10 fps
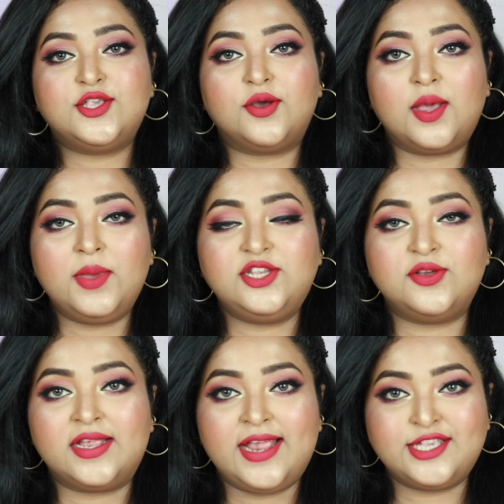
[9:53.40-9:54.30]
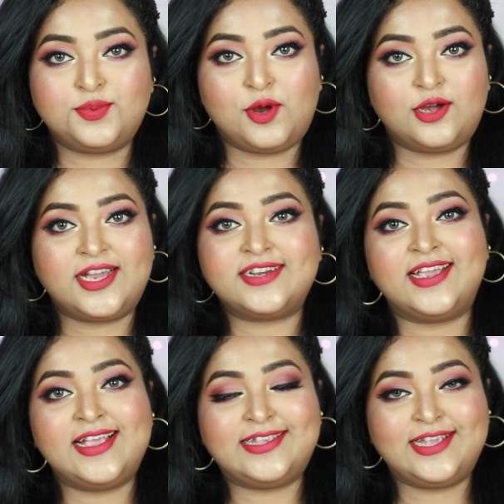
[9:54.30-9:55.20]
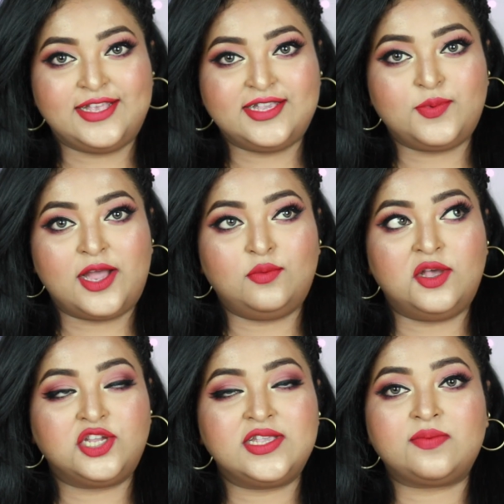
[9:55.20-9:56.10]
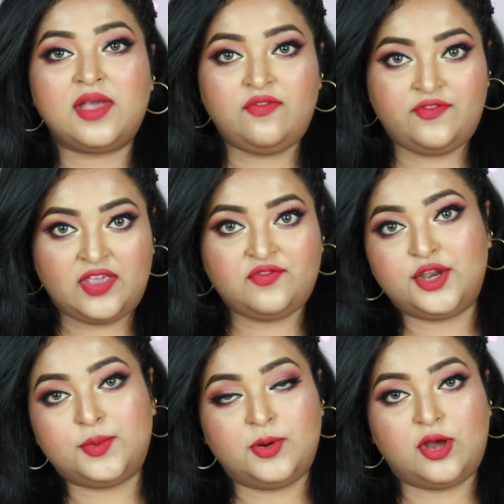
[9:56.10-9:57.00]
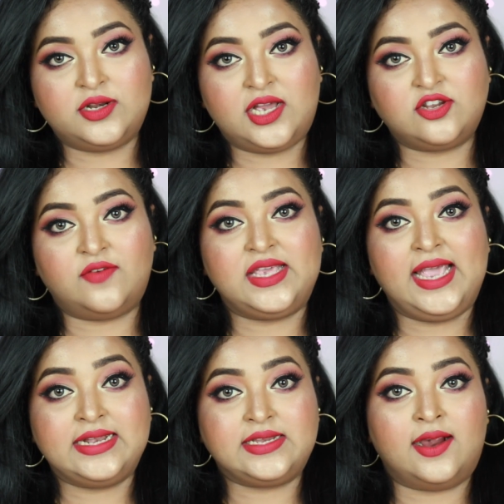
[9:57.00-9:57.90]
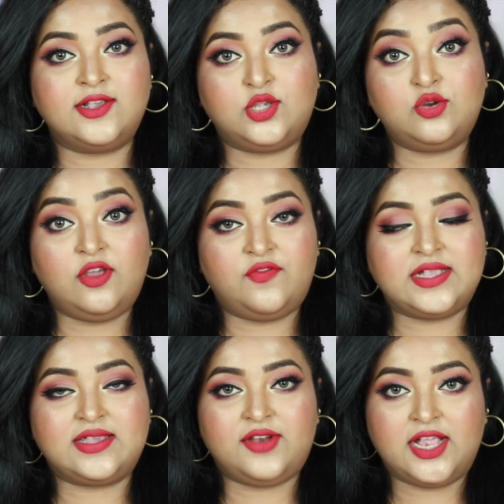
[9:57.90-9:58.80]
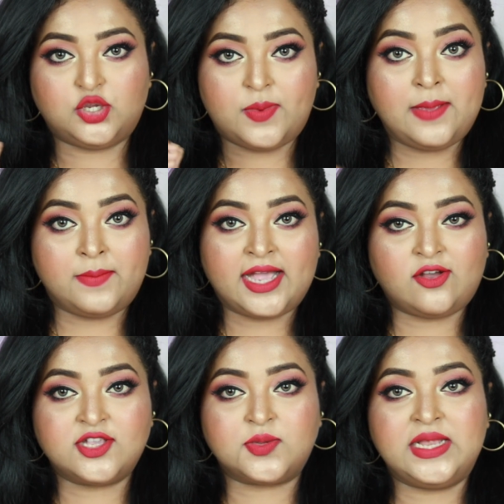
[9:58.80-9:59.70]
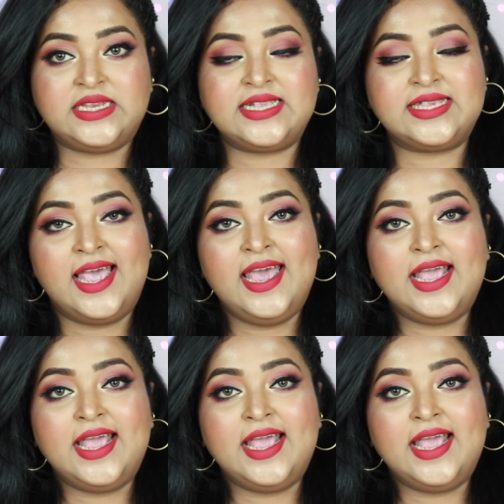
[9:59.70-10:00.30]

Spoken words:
So coming to the next product is this one, which is my favorite product of the entire Studio Fixer range by MAC Cosmetics.